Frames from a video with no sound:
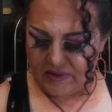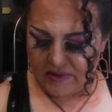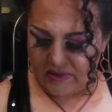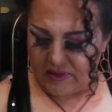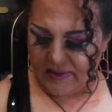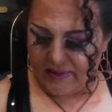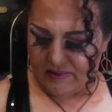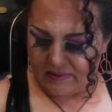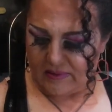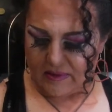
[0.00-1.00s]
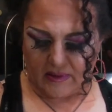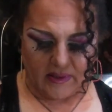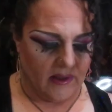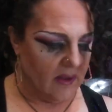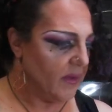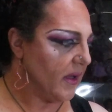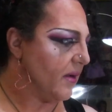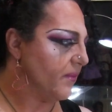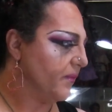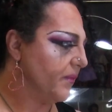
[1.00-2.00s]
Just slide out. Okay, here we
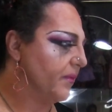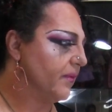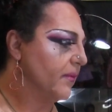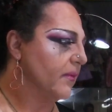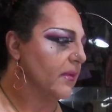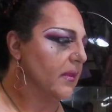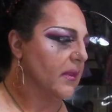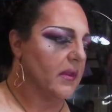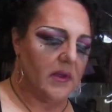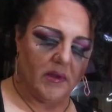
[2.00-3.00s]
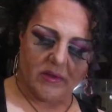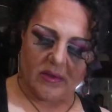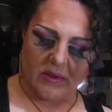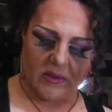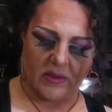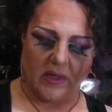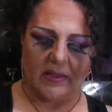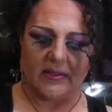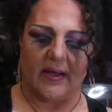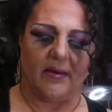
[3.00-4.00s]
go. So she
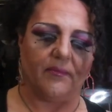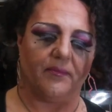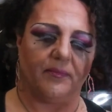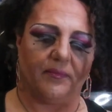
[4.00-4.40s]
slides out.